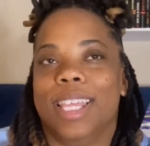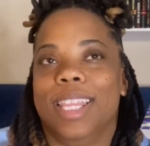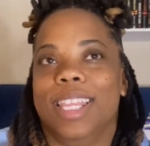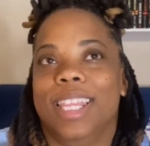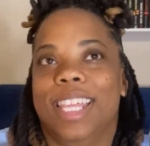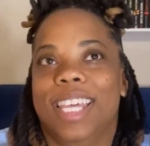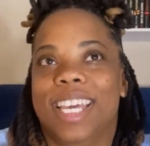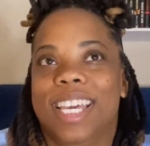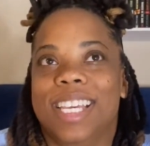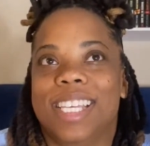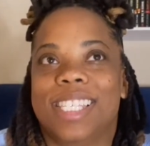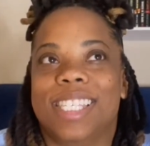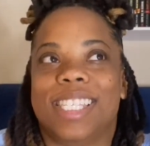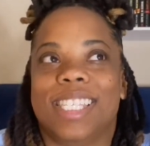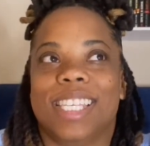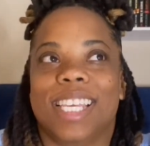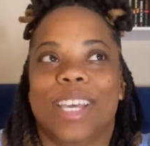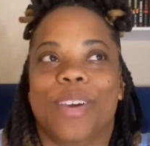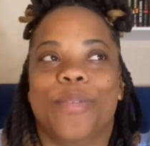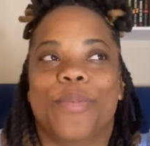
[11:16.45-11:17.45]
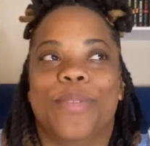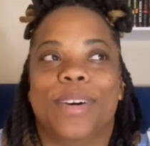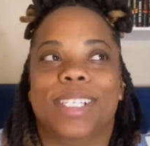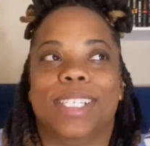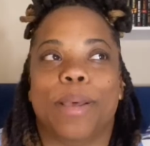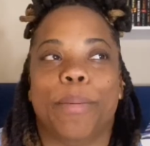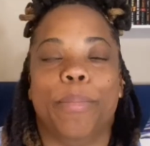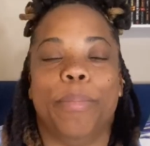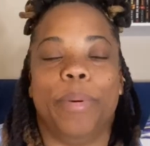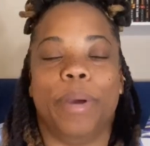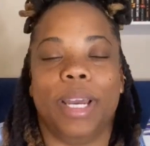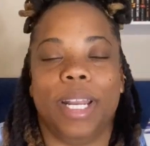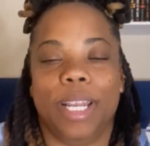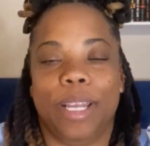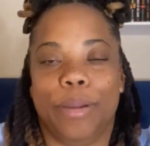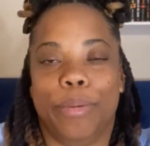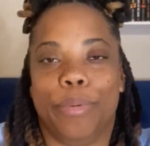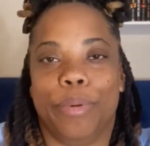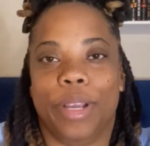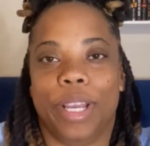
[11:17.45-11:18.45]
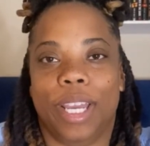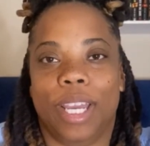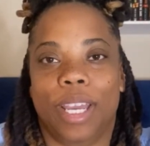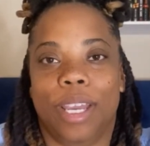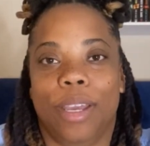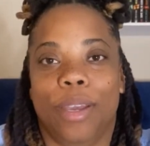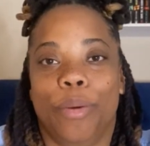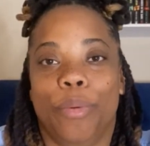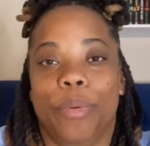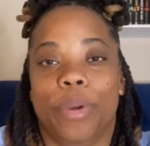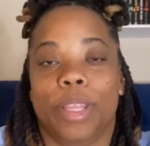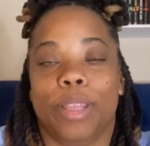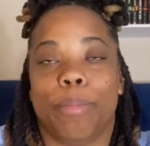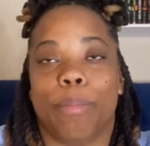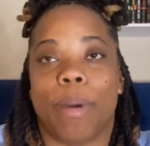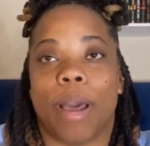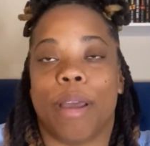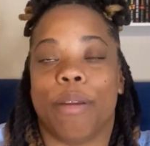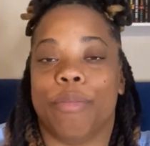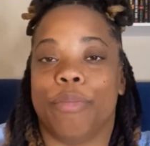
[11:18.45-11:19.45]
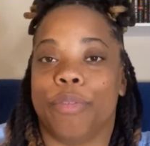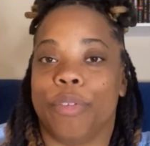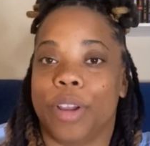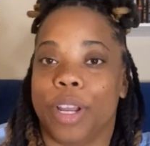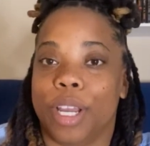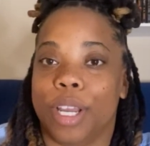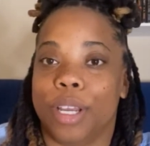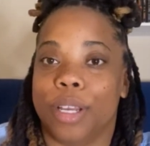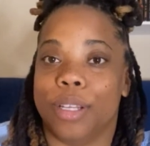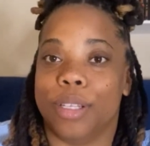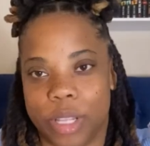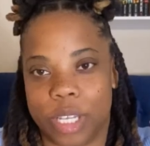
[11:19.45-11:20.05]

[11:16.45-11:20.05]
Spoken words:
This was a buddy read with my friend.